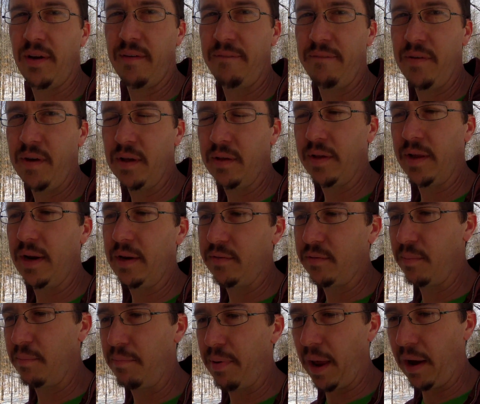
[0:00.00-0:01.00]
I feel that
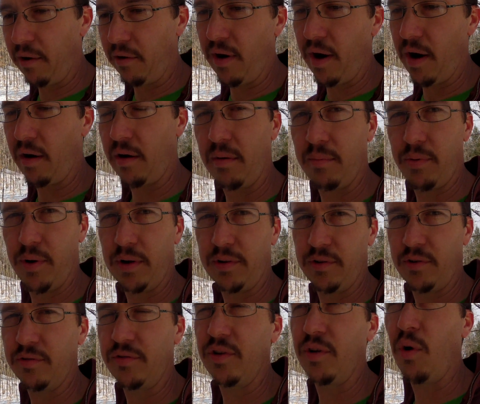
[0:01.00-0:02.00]
it's a better air
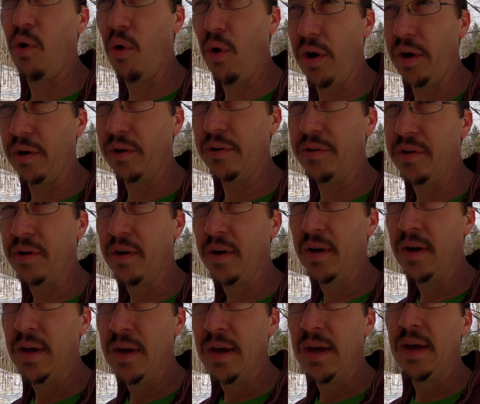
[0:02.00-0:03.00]
compressor. It's an oiled,
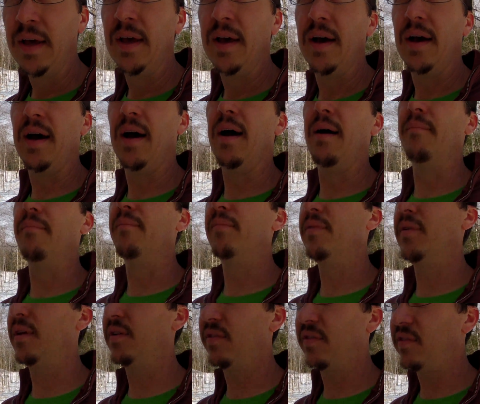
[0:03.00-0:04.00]

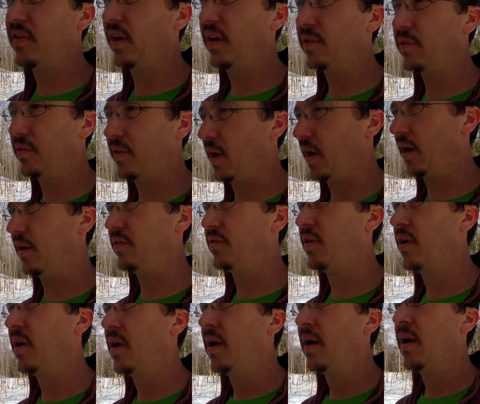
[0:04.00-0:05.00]
it's a single stage,
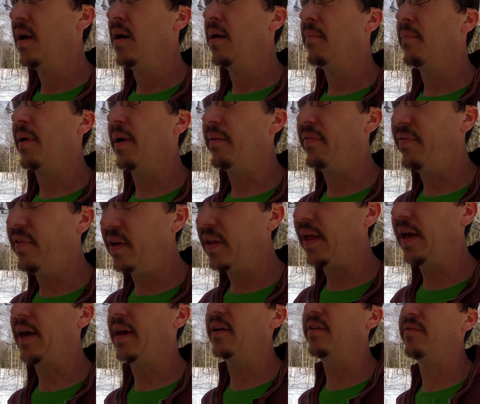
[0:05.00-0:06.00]
but I feel
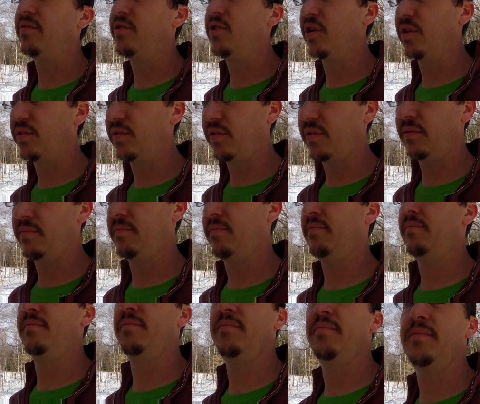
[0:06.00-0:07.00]
like it just
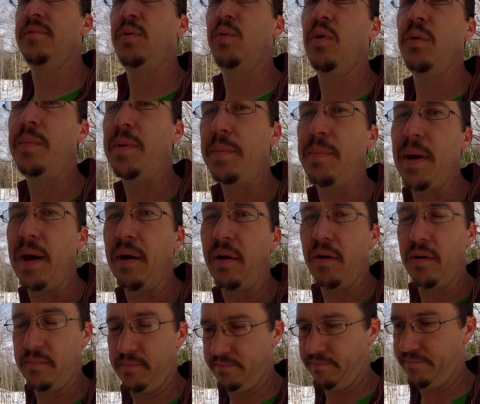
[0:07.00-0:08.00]
will be better.